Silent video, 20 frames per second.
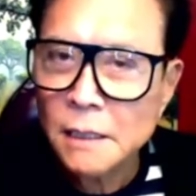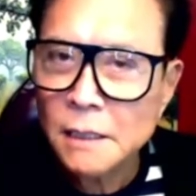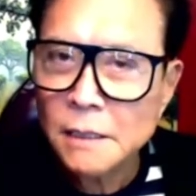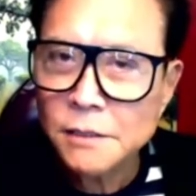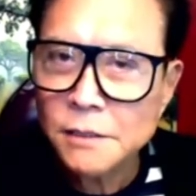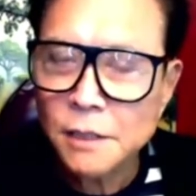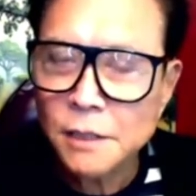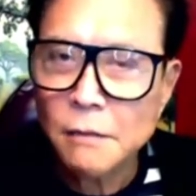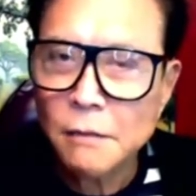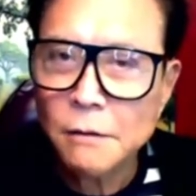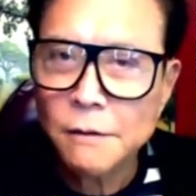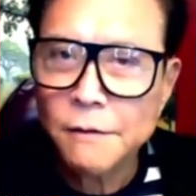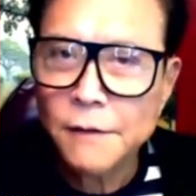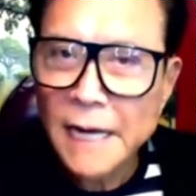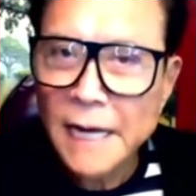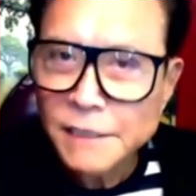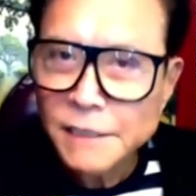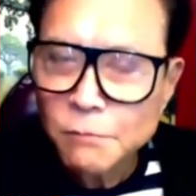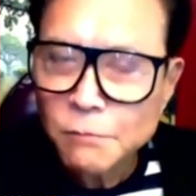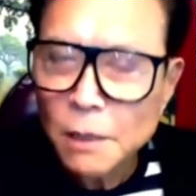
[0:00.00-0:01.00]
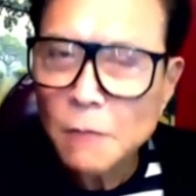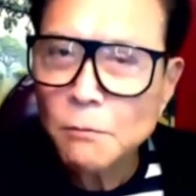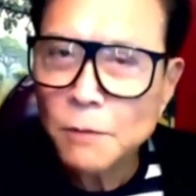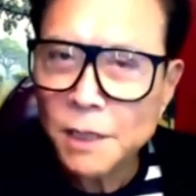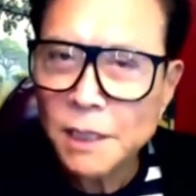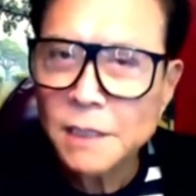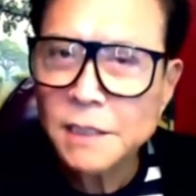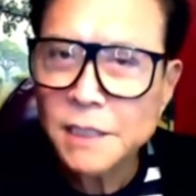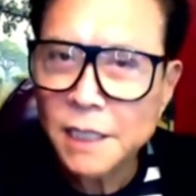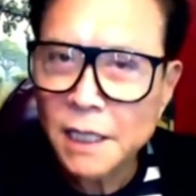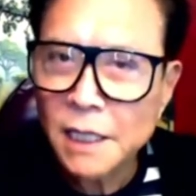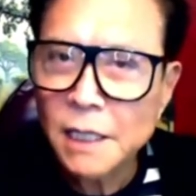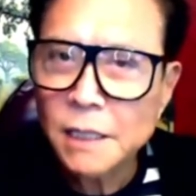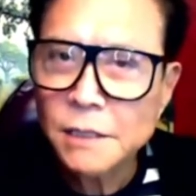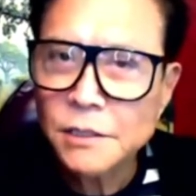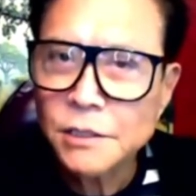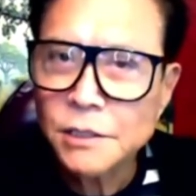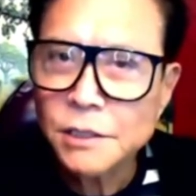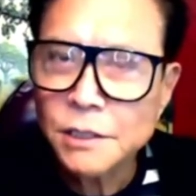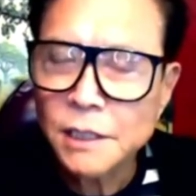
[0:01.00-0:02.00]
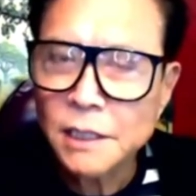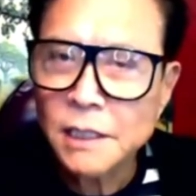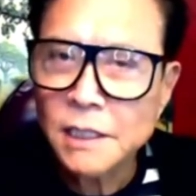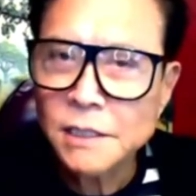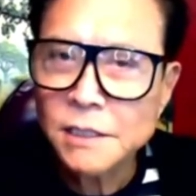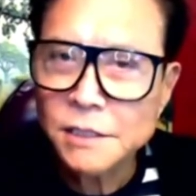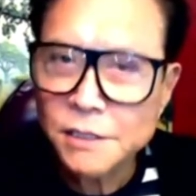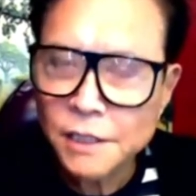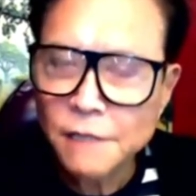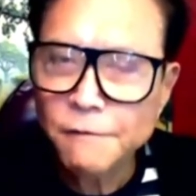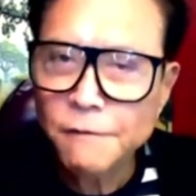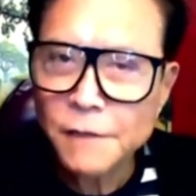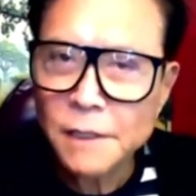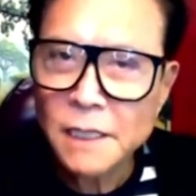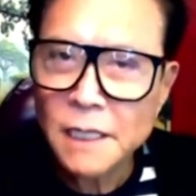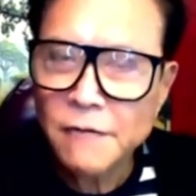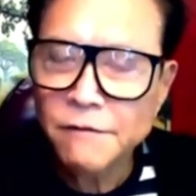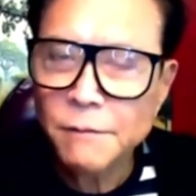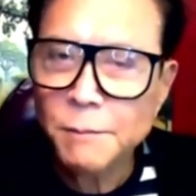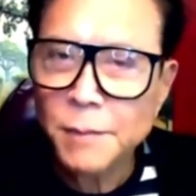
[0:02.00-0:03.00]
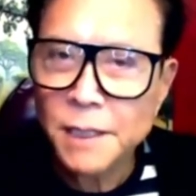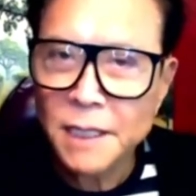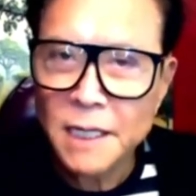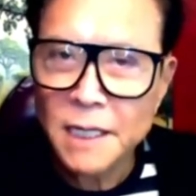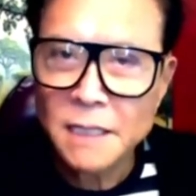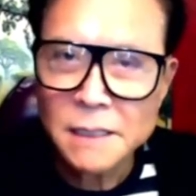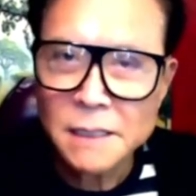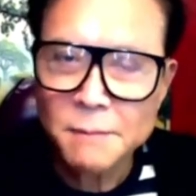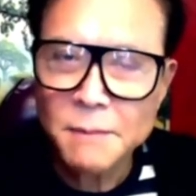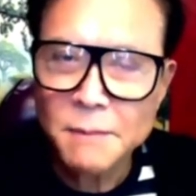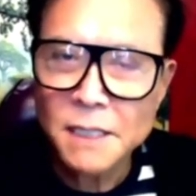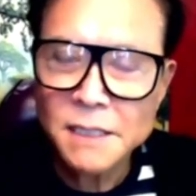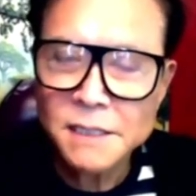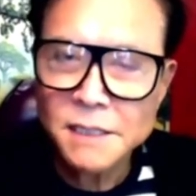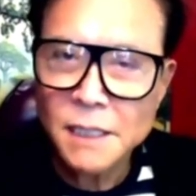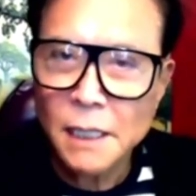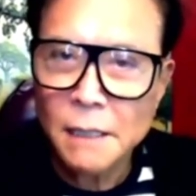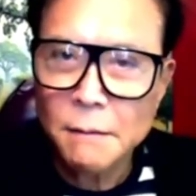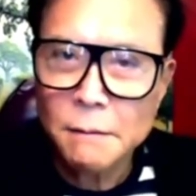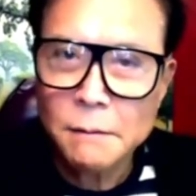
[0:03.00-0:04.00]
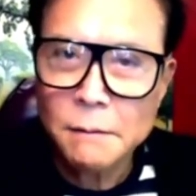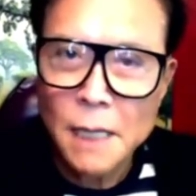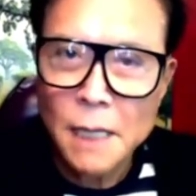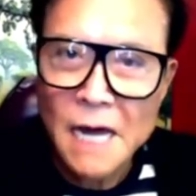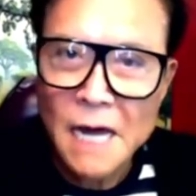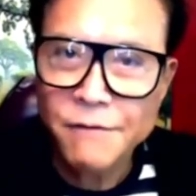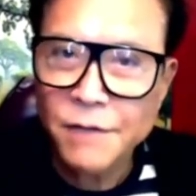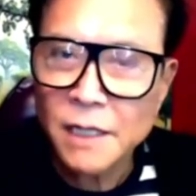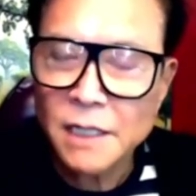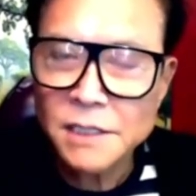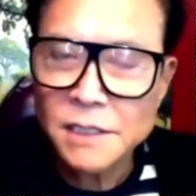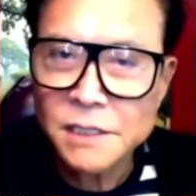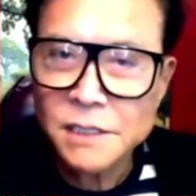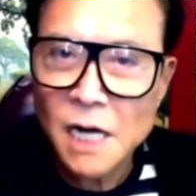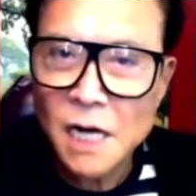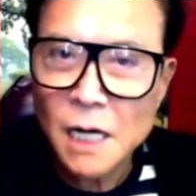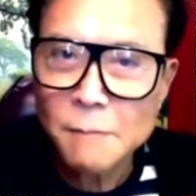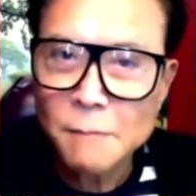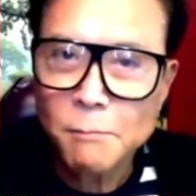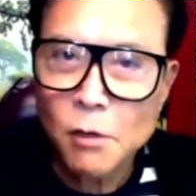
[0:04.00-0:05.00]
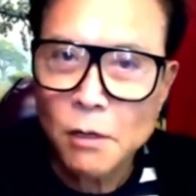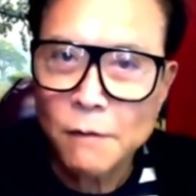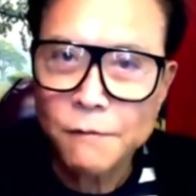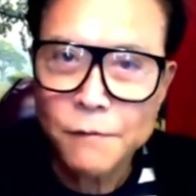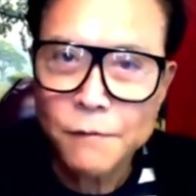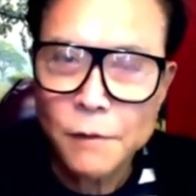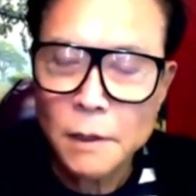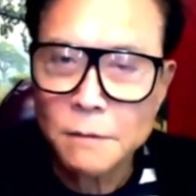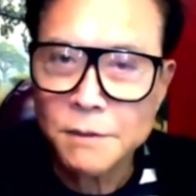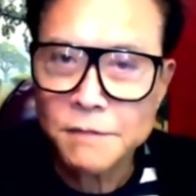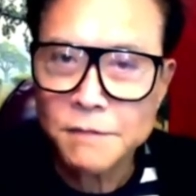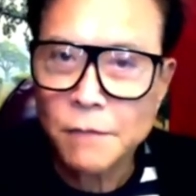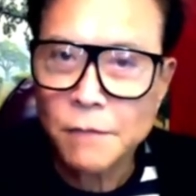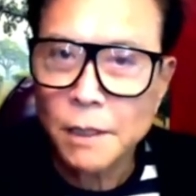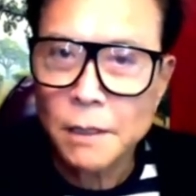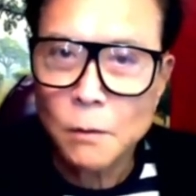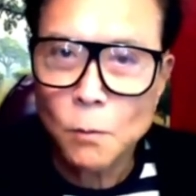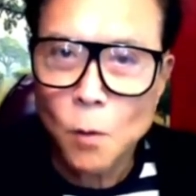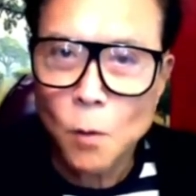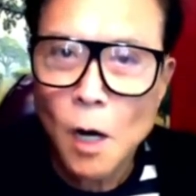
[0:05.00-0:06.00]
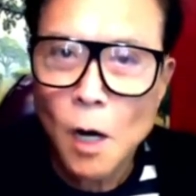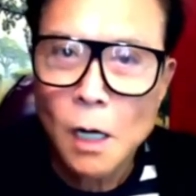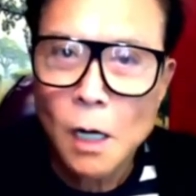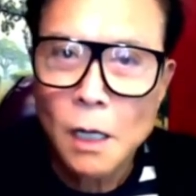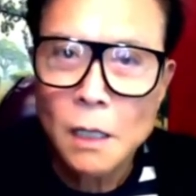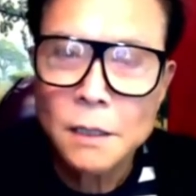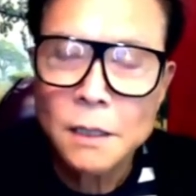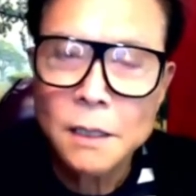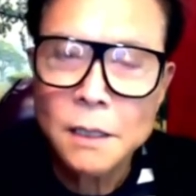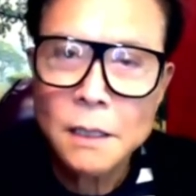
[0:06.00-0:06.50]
So that's what we teach, and it's different than everybody else. I'm not saying having a stock portfolio is right or wrong,